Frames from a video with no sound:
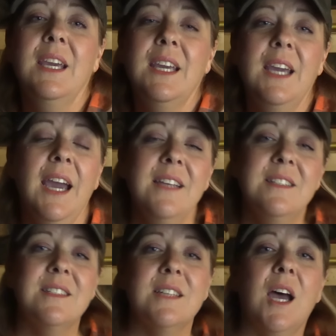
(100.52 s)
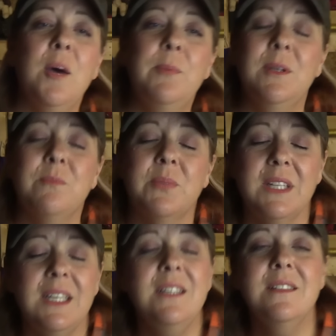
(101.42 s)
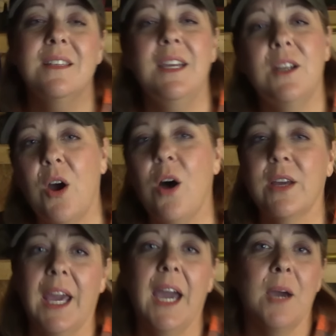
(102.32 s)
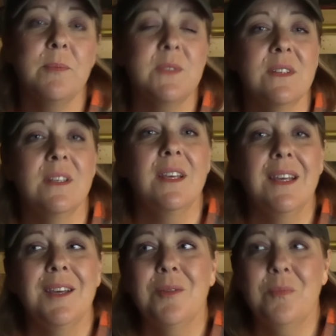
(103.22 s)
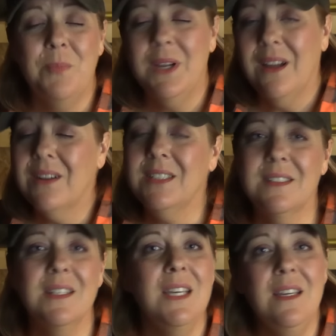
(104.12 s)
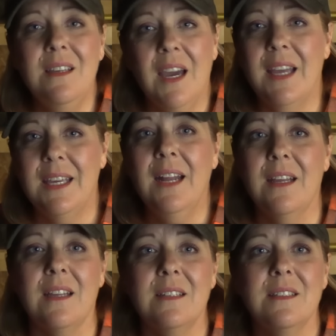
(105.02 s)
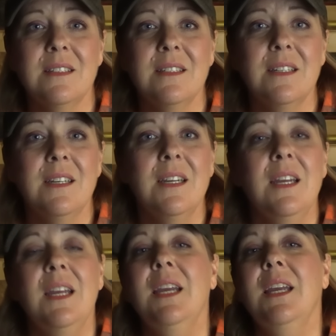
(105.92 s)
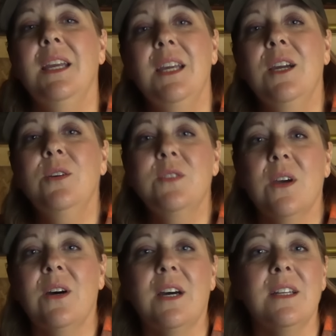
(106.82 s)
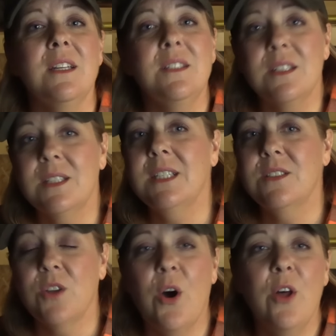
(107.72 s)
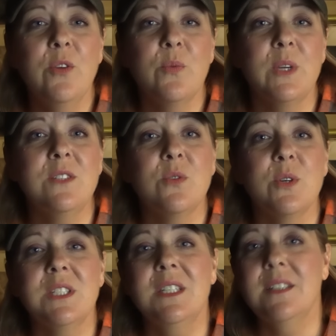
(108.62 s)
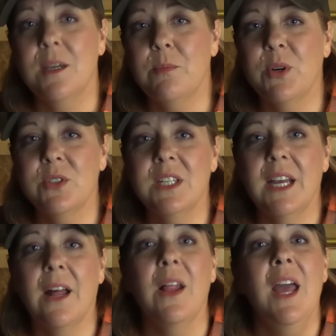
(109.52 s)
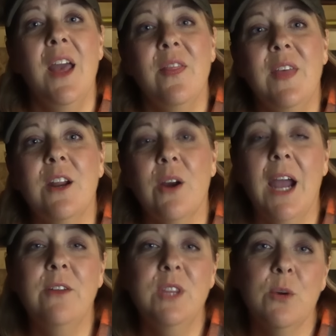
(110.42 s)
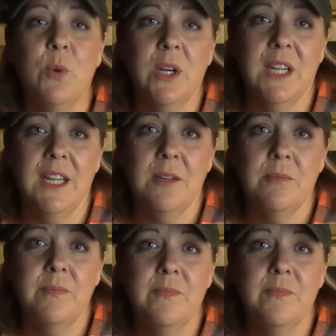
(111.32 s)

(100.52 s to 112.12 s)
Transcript: He has "stop" and "please" in all caps, but honestly, I get it. He goes on to list all the resources and personnel that are out there working.